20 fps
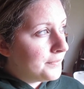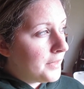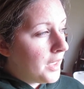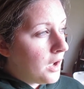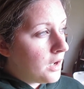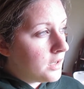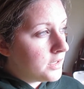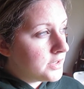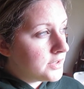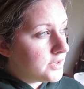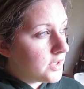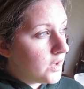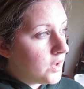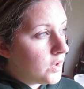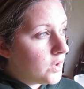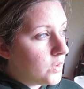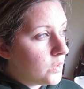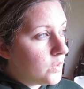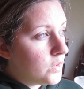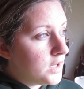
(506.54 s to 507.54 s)

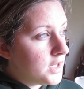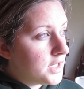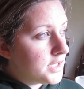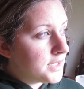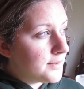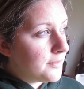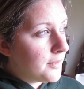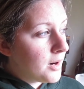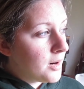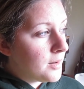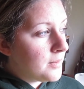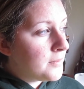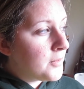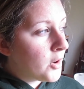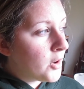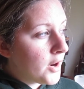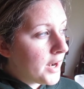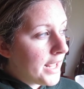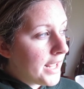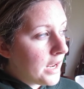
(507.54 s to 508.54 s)
Also, tomorrow
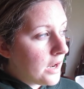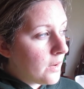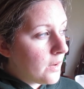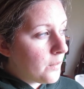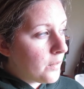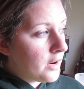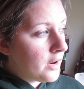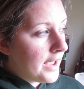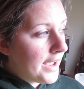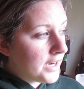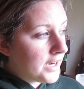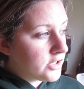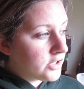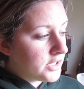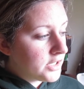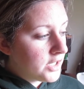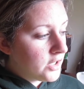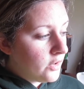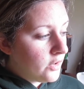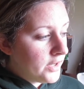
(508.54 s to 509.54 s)
morning, we're
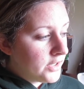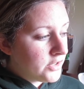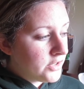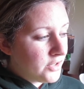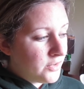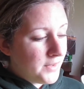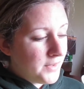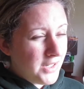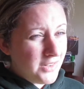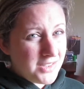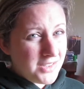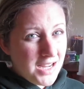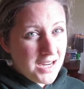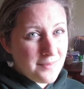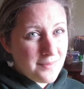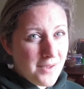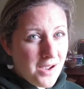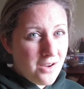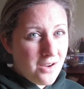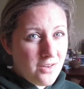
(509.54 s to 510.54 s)
actually going to... We don't
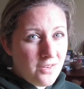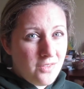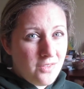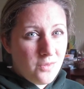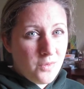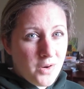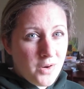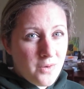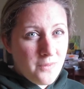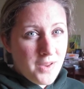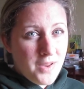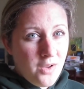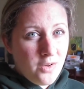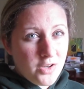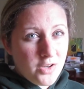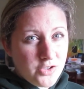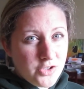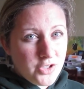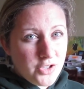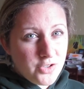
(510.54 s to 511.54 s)
talk about where we go
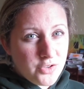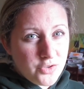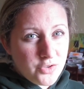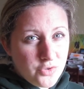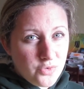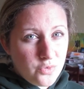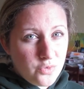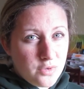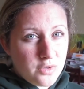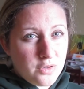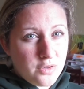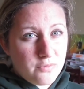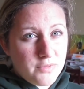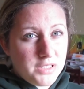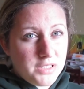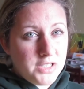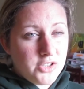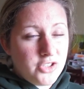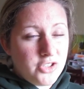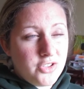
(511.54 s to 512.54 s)
to church or
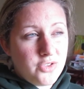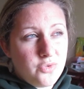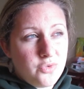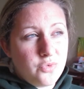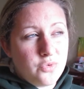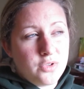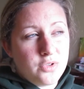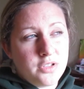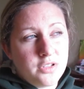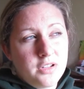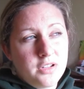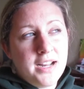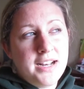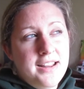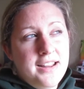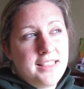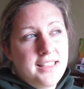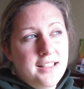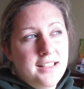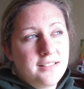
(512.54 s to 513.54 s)
religion or
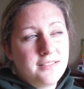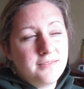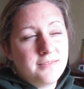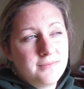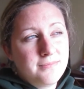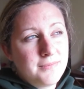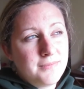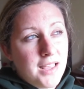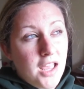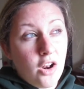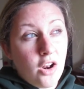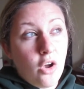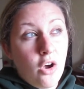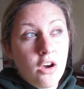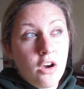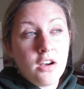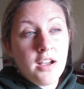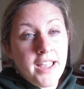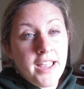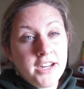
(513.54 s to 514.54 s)
anything at
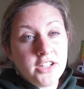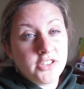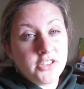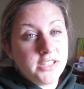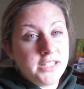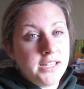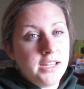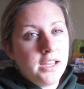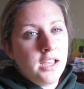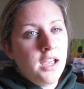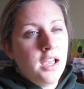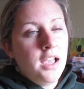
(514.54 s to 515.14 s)
all, actually.